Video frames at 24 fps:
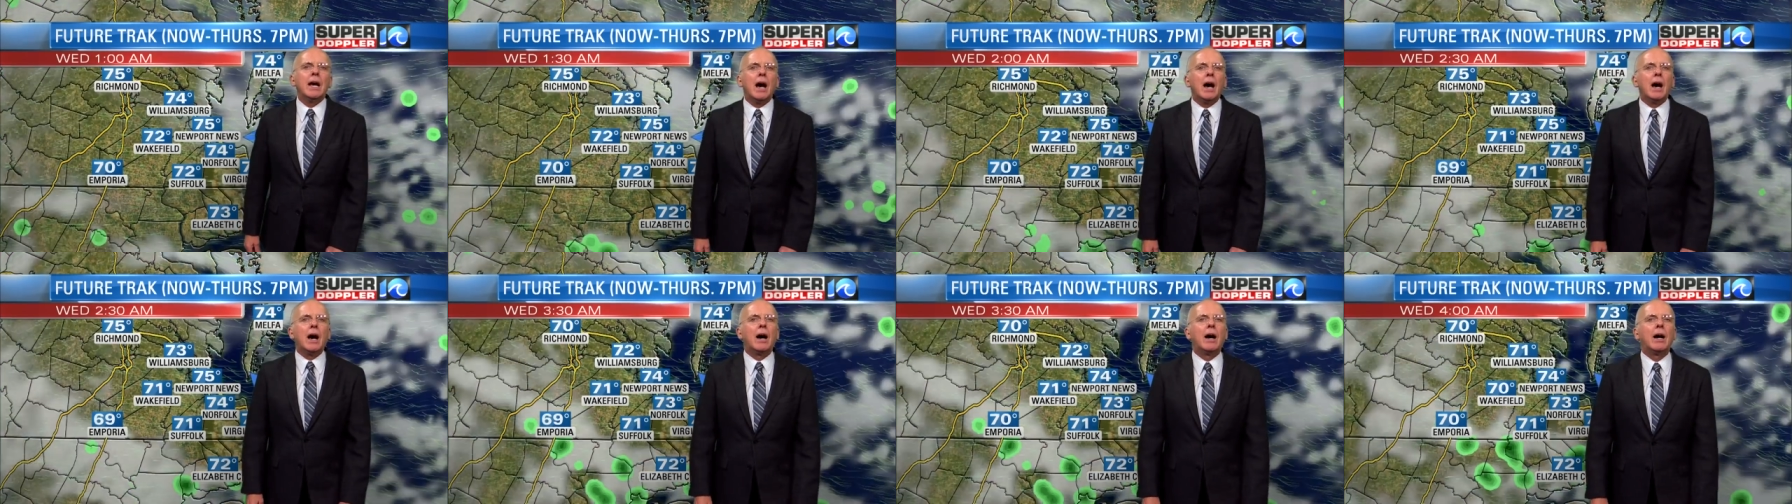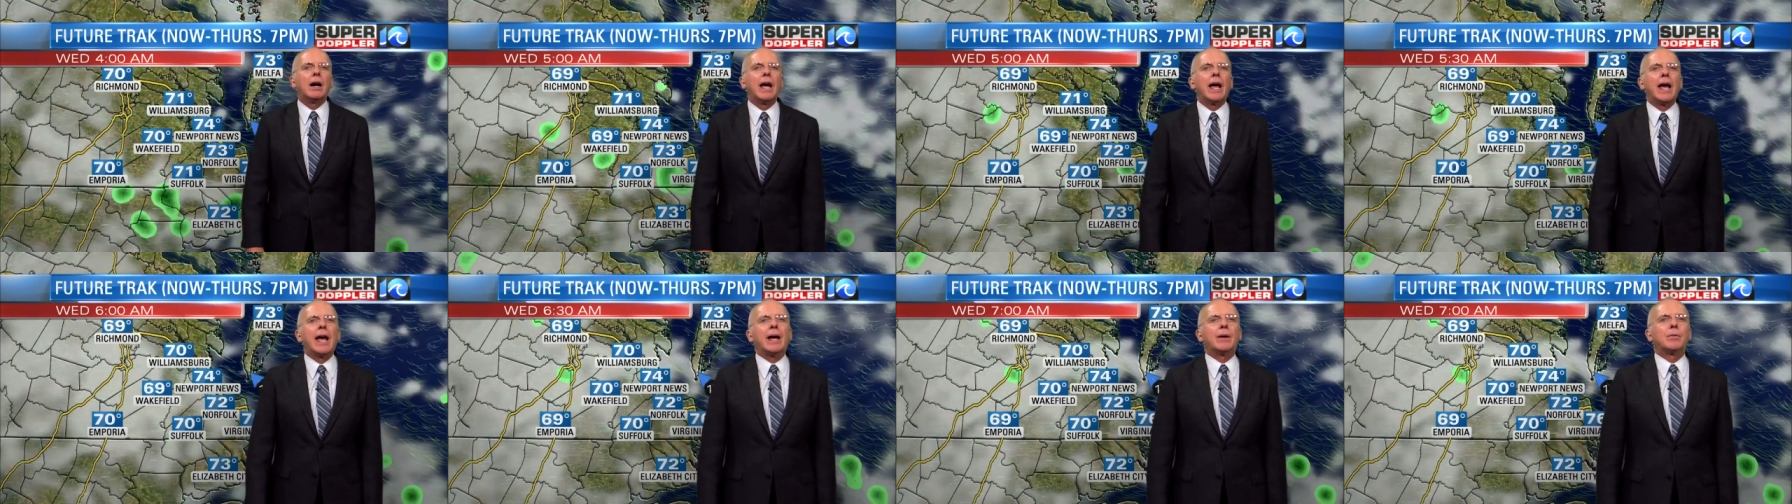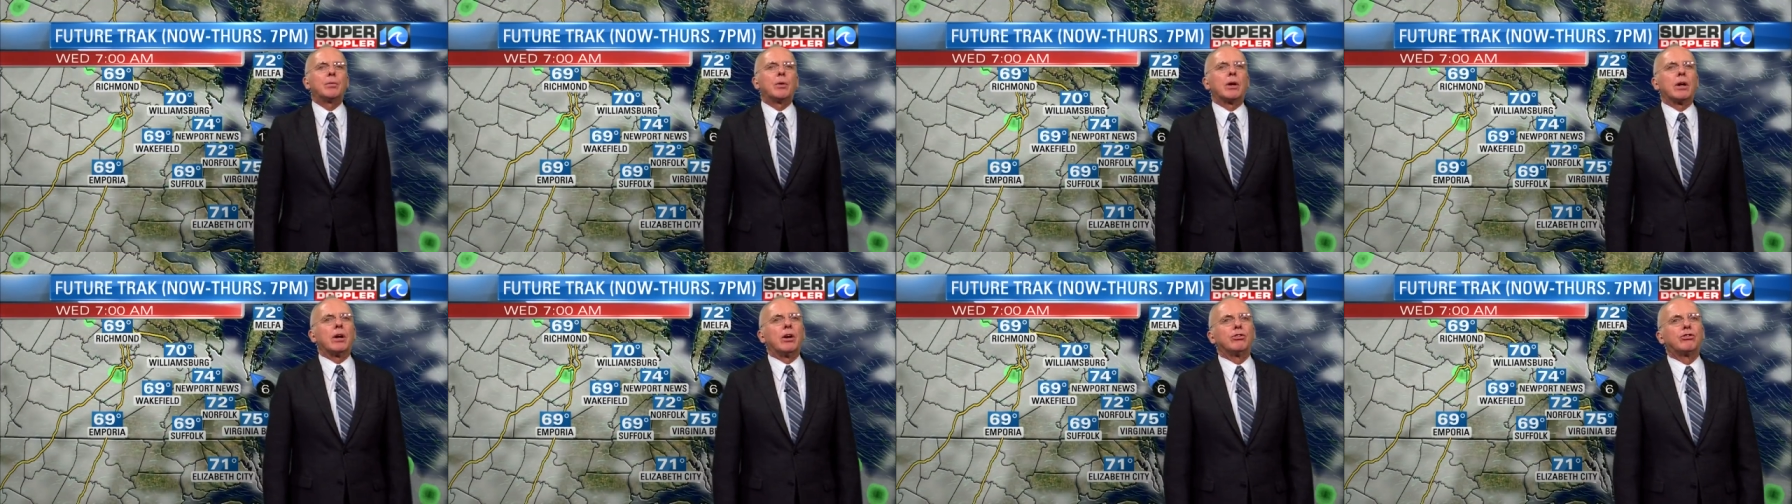Uh, and
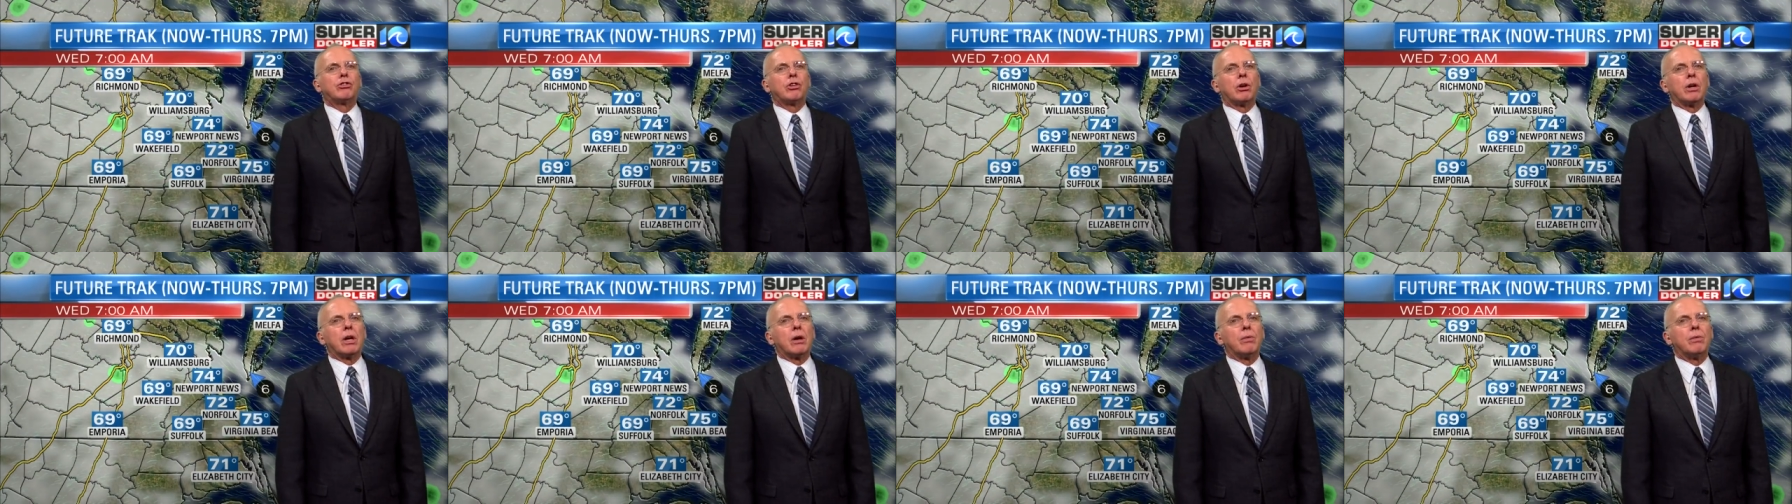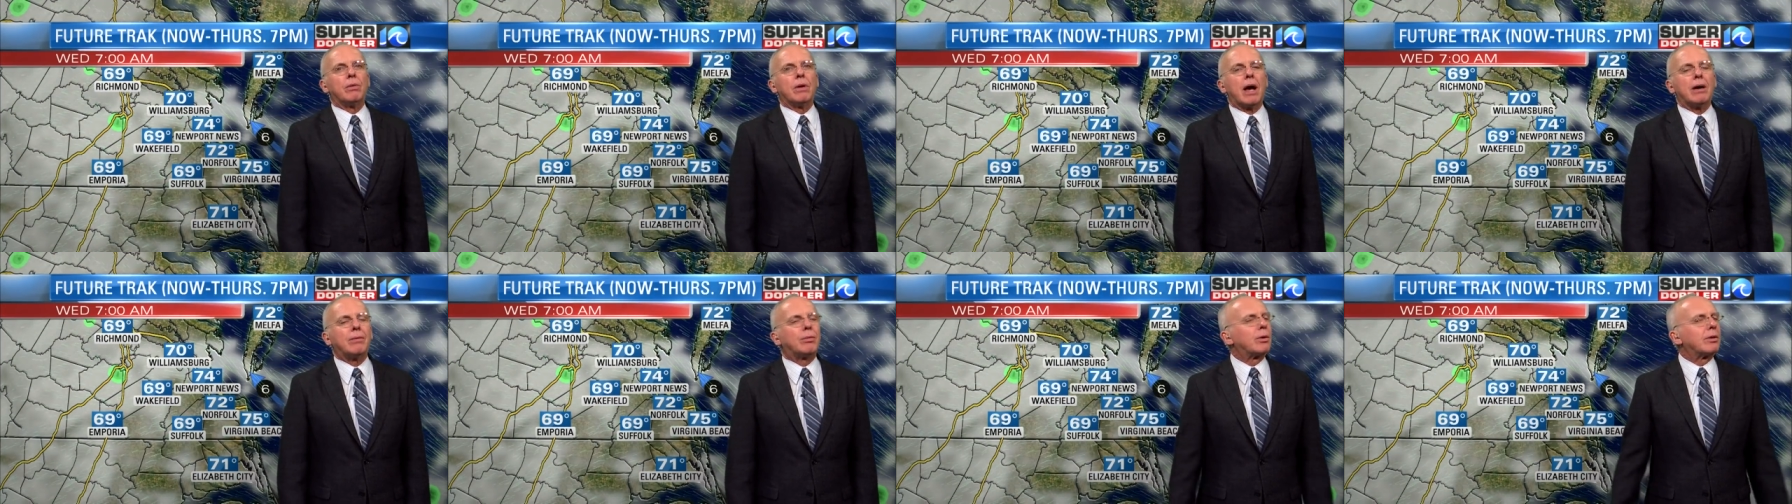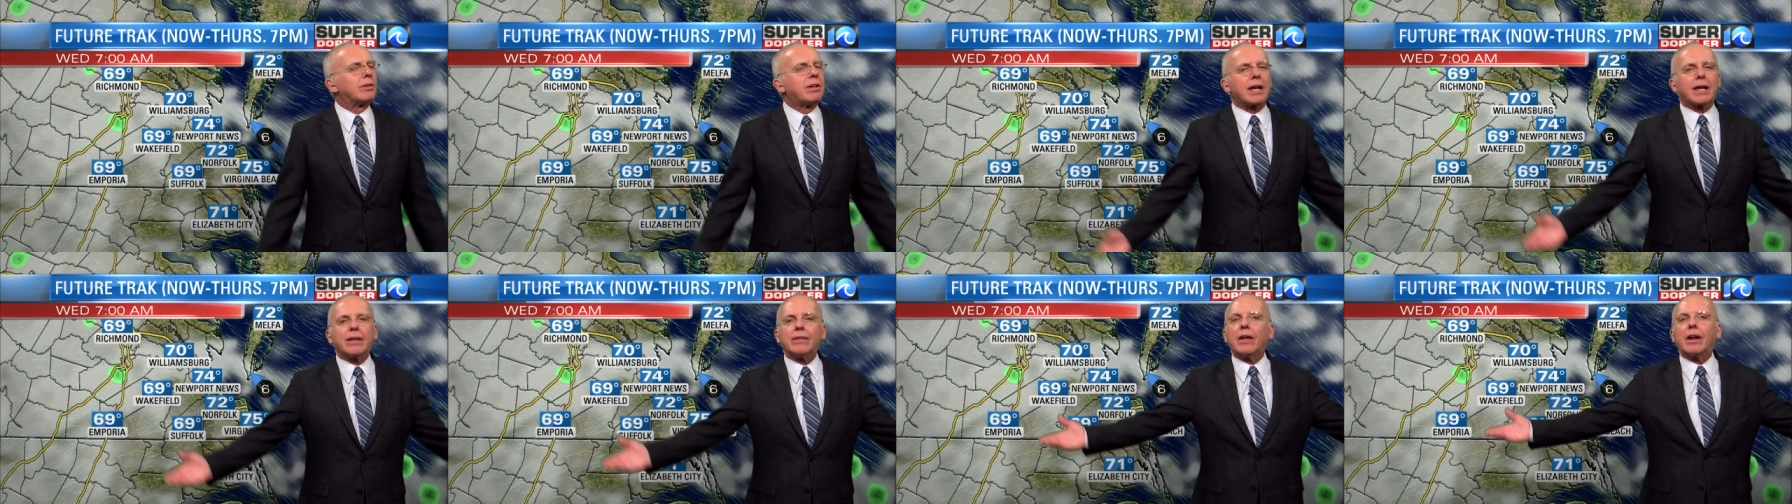we're going to show you, uh, we're
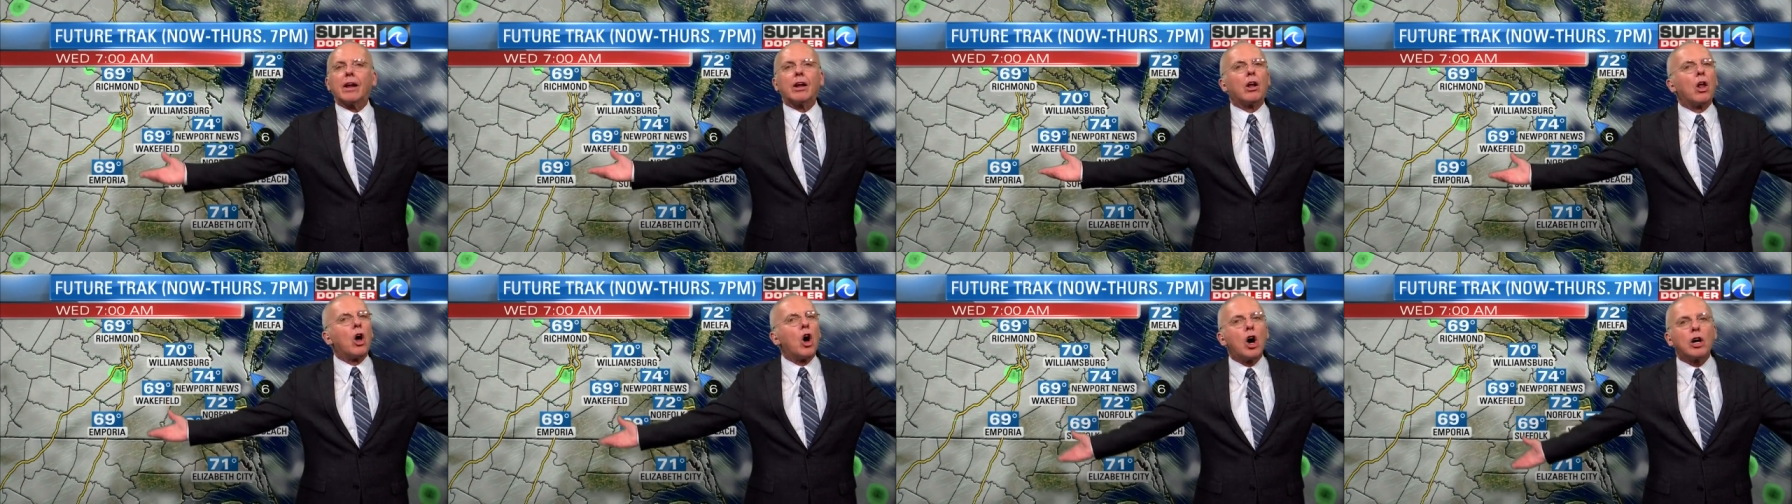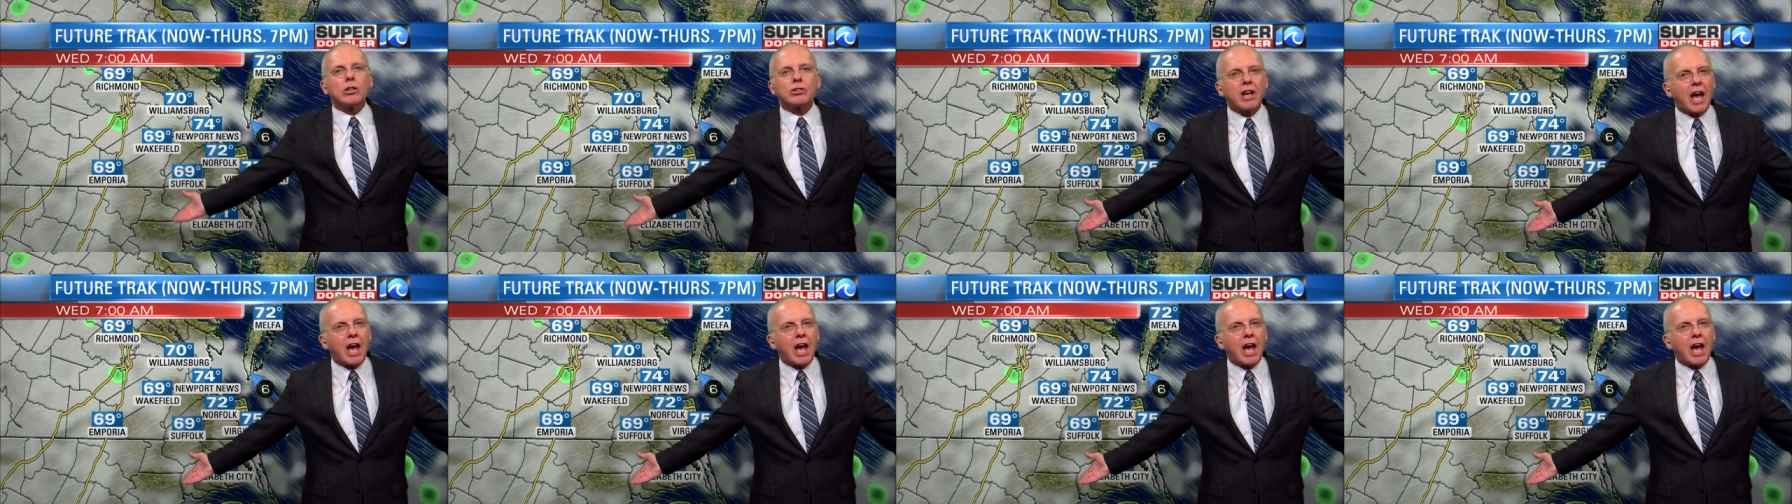taking a long